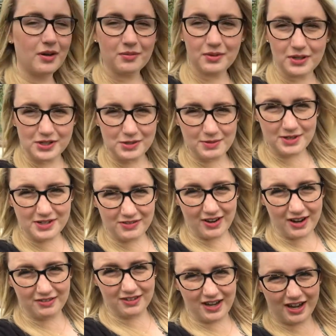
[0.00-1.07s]
I'm going to switch it
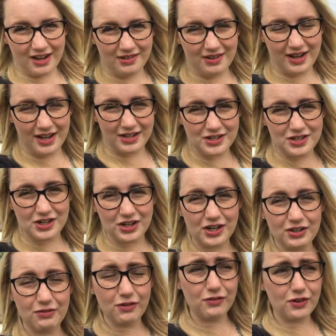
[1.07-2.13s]
around now and show
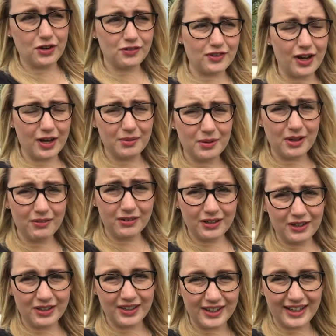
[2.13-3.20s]
you the view that I'm
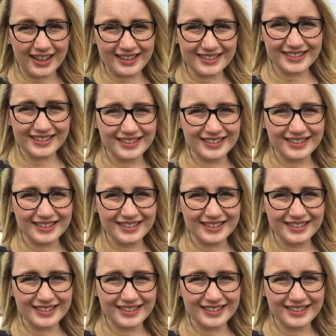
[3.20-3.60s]
currently looking at.